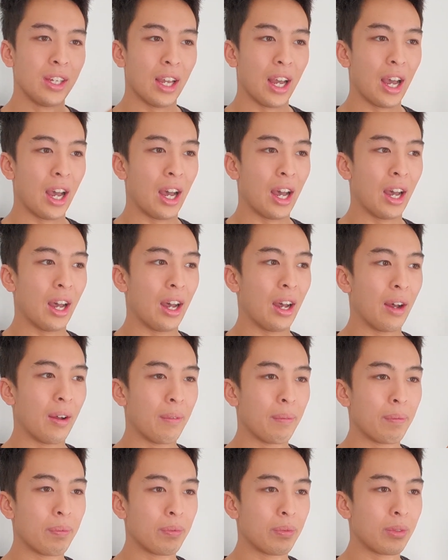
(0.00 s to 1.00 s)
uh,
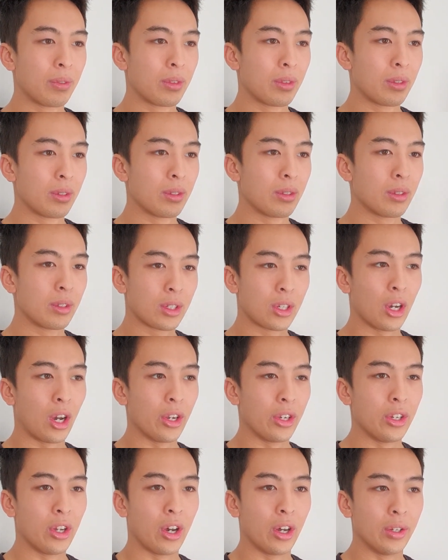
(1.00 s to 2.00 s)

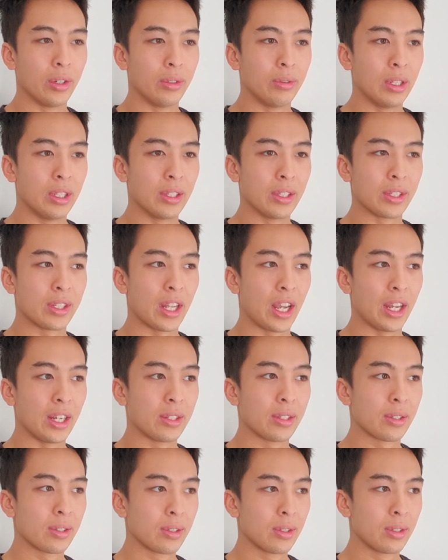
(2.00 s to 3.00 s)
cut on in the
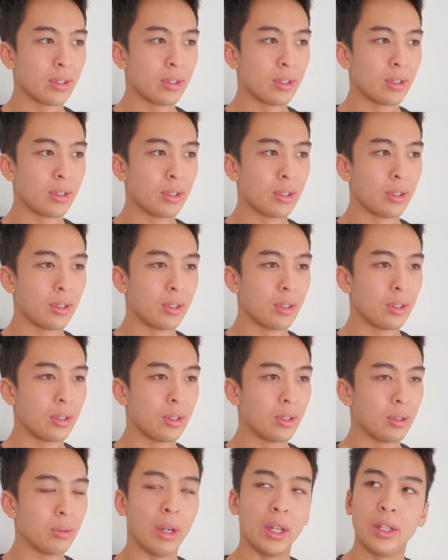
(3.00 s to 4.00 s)
States.
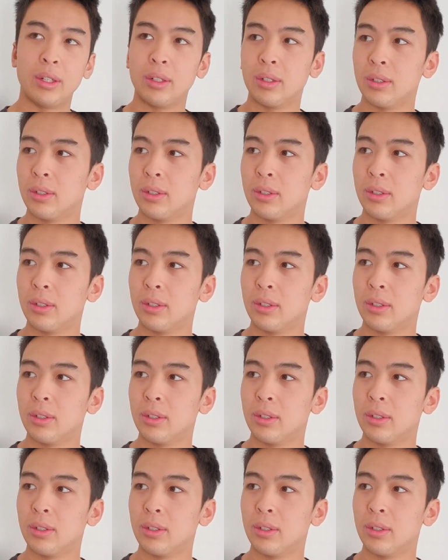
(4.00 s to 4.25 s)
Wait.